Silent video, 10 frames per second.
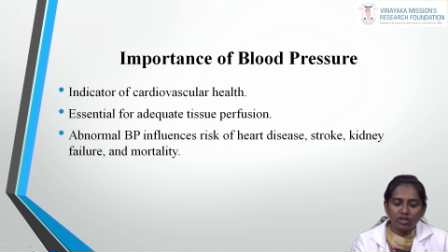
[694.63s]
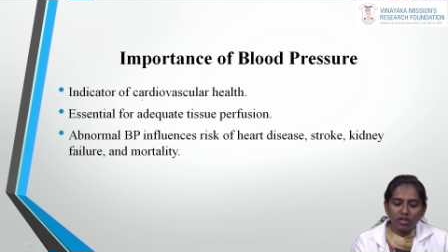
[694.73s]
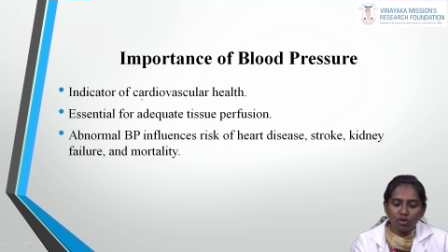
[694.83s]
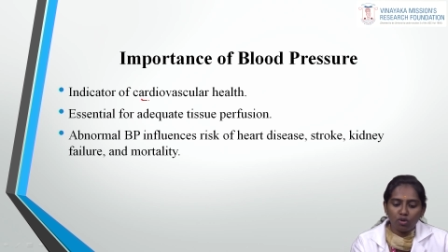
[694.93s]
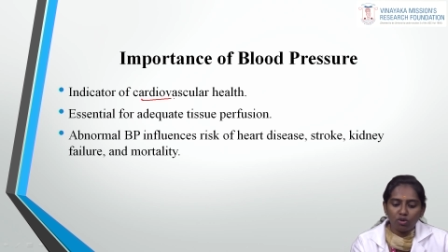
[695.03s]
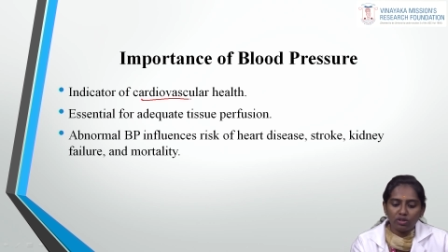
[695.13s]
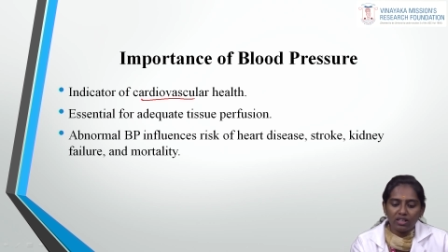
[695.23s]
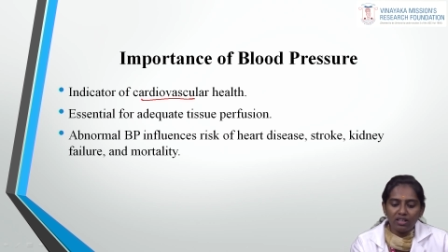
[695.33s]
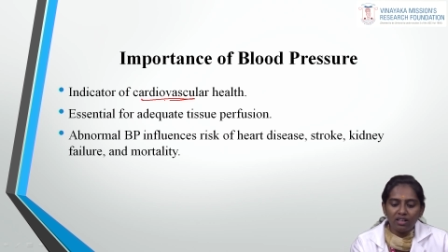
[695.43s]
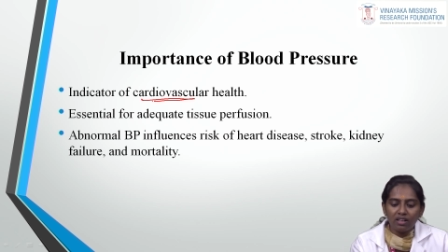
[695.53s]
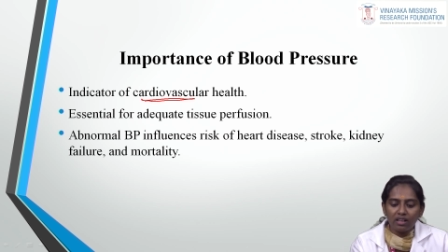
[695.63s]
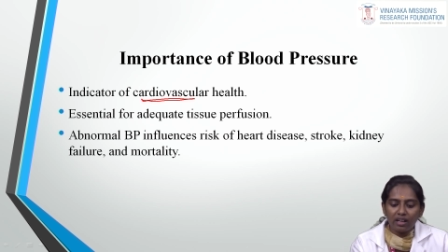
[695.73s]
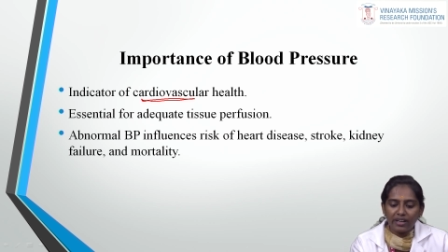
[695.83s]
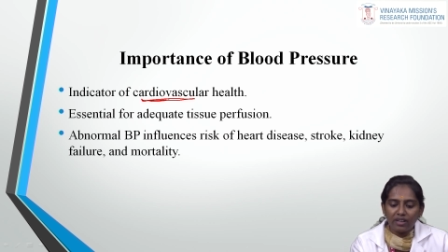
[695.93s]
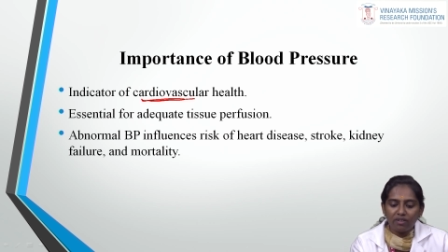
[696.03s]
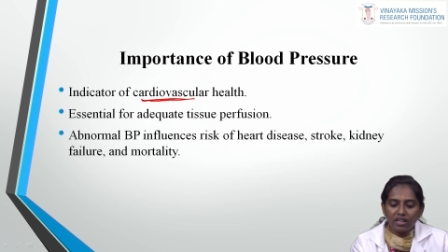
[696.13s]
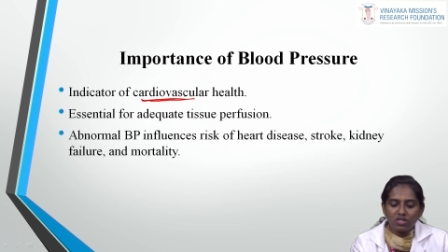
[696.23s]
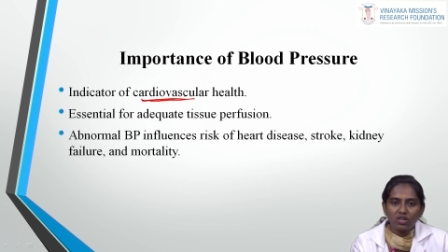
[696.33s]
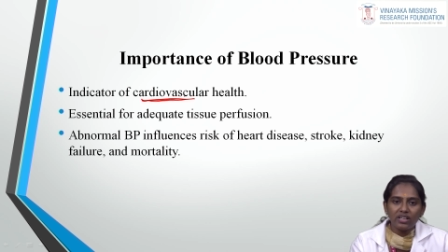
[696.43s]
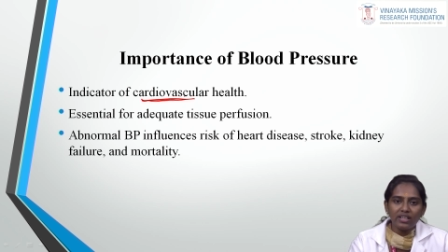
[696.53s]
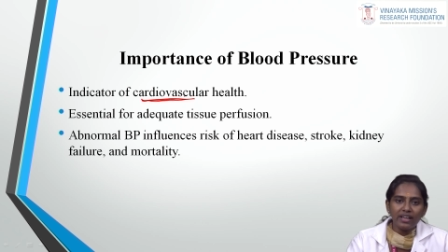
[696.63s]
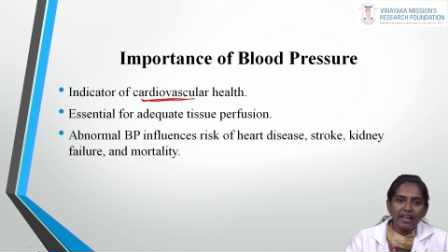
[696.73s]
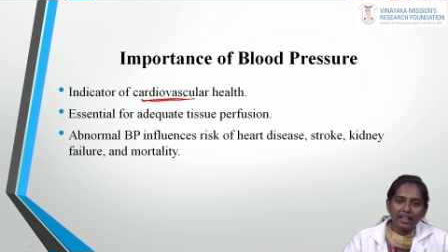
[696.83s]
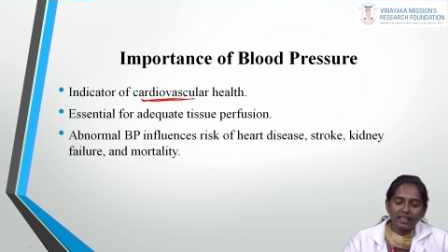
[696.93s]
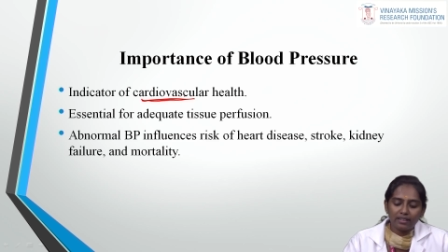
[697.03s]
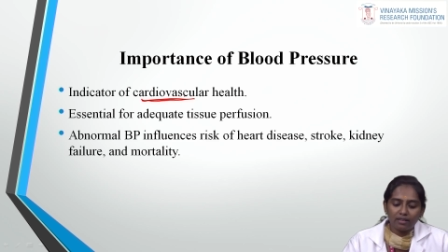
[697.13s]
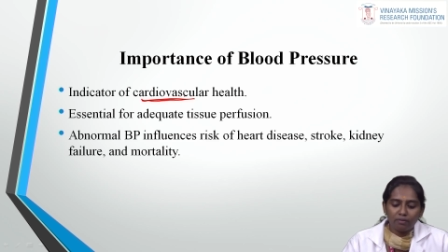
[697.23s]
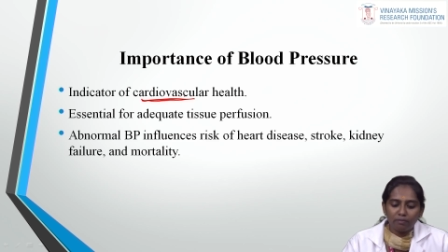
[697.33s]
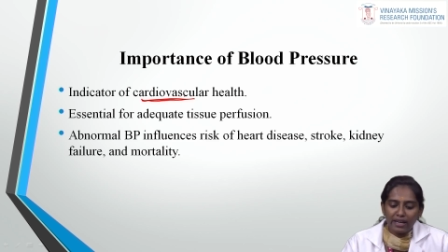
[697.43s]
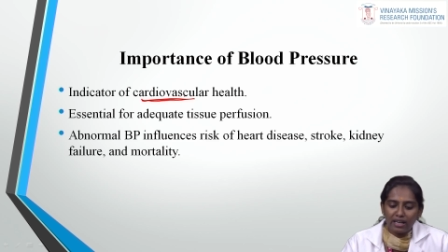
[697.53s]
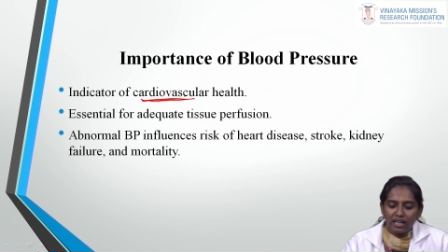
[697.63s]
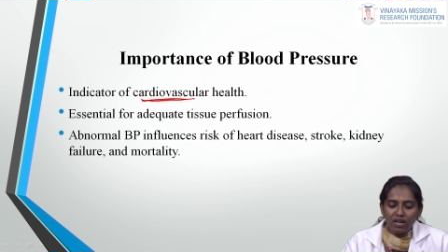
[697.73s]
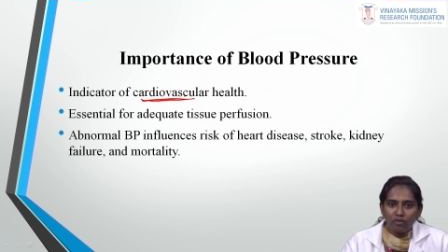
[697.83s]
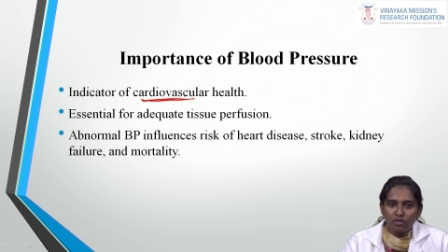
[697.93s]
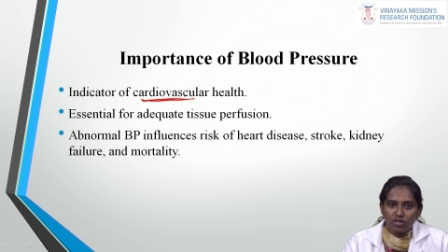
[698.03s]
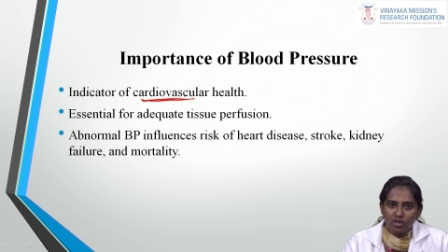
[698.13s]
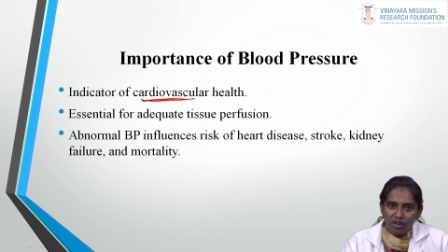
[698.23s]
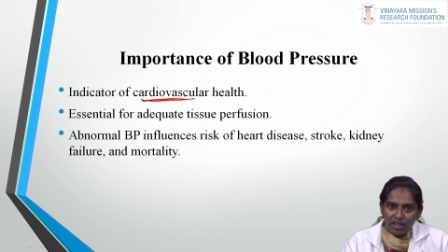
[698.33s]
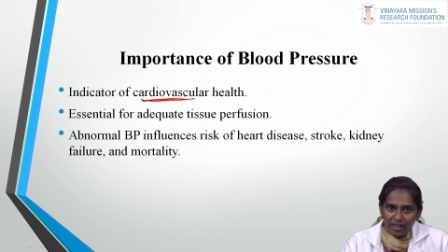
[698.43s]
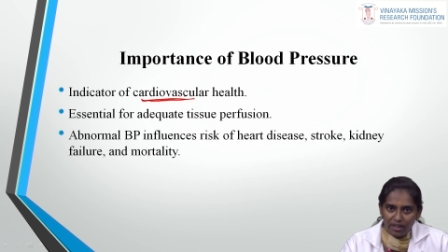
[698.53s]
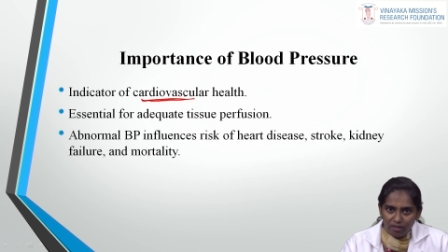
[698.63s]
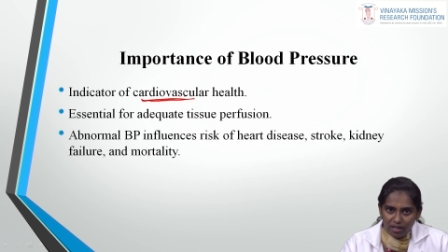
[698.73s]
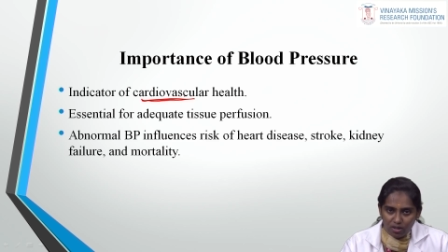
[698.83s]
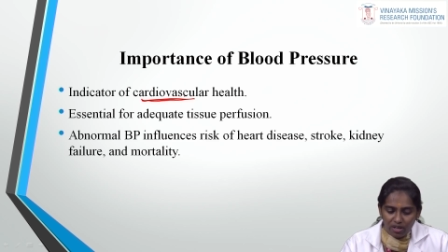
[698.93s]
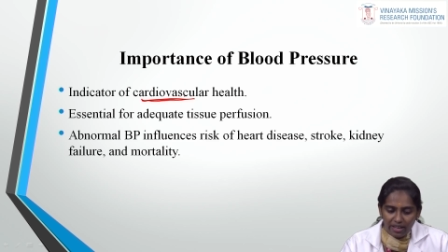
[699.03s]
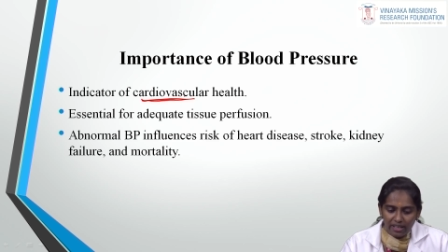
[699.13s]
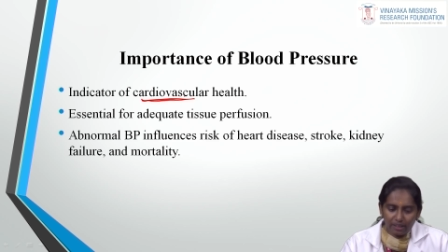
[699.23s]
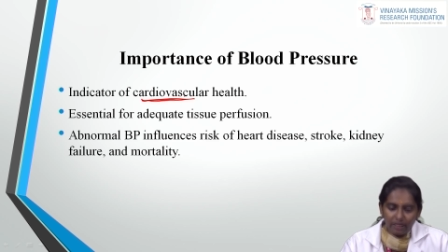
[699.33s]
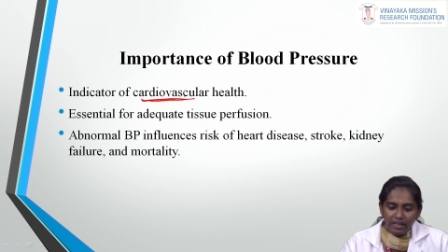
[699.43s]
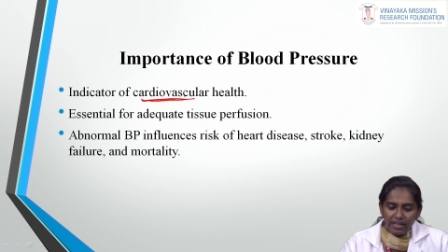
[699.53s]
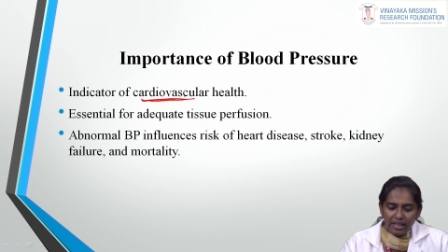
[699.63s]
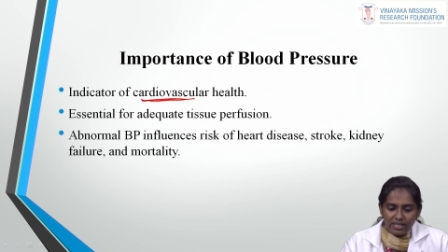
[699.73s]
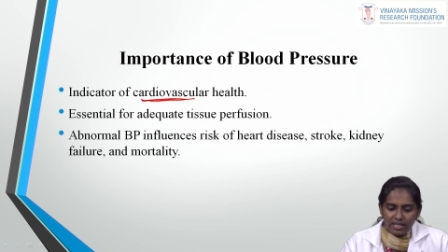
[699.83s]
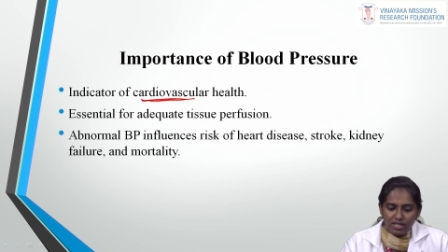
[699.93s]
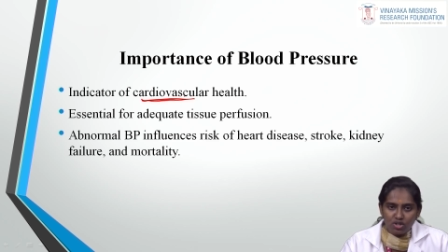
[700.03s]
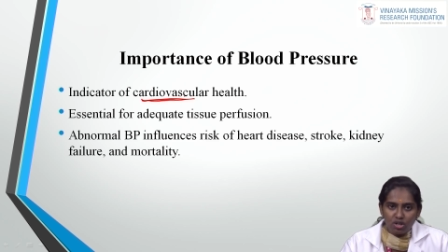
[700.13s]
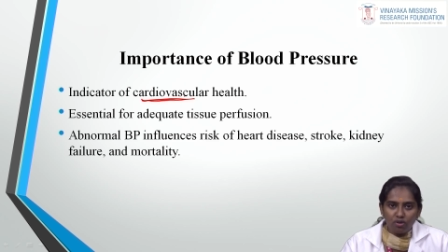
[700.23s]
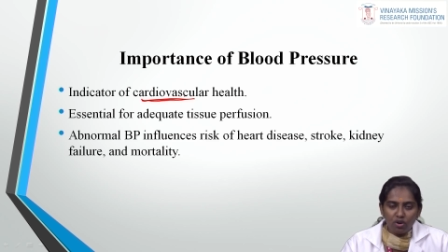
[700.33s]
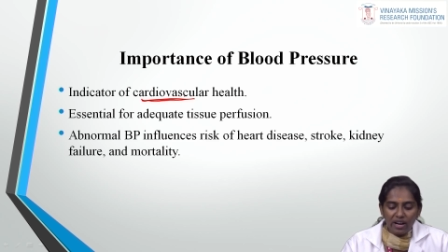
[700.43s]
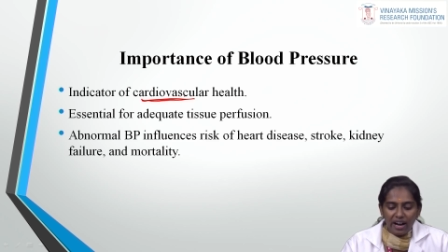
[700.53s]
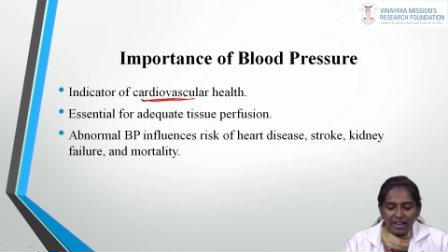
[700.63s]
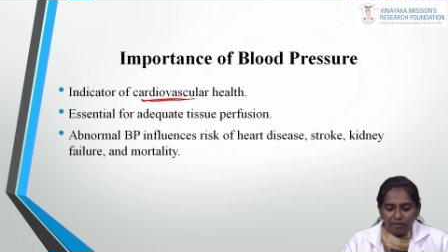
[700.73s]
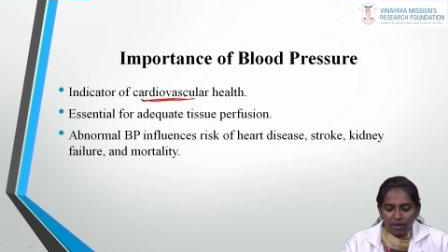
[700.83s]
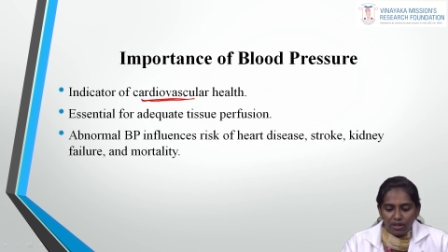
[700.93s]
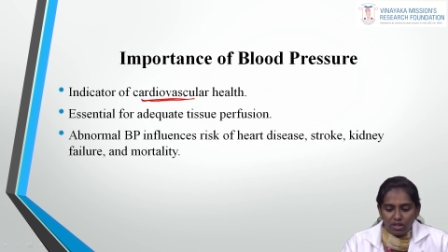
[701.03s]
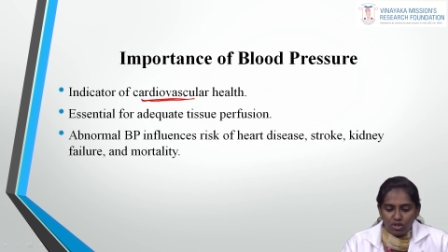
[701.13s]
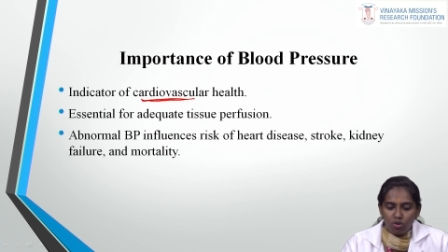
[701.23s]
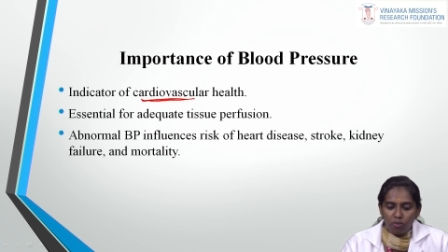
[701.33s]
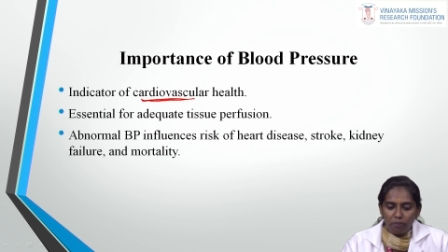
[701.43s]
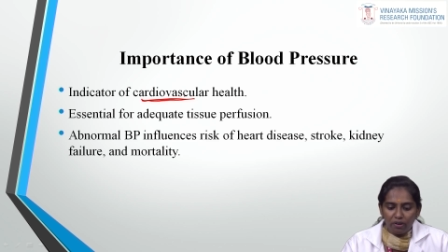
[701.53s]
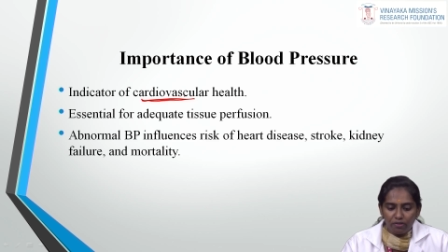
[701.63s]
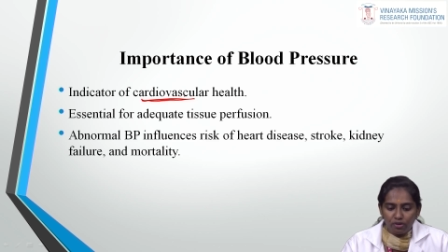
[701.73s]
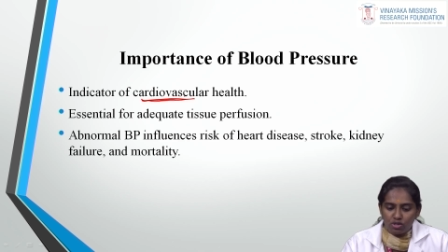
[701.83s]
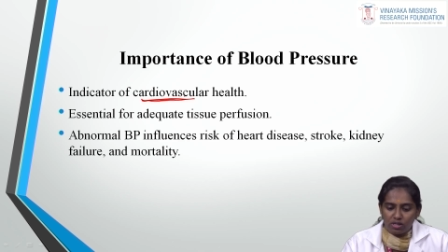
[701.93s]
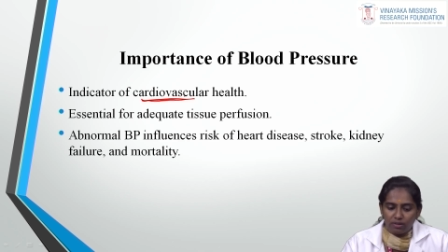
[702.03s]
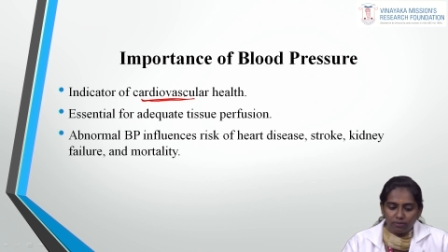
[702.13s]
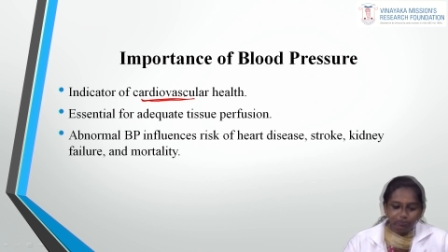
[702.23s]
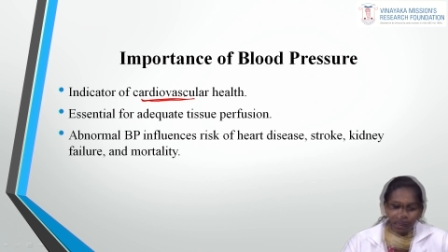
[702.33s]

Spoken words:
We know the cardiovascular health, mainly how is your cardiovascular health. Then essential for adequate tissue perfusion.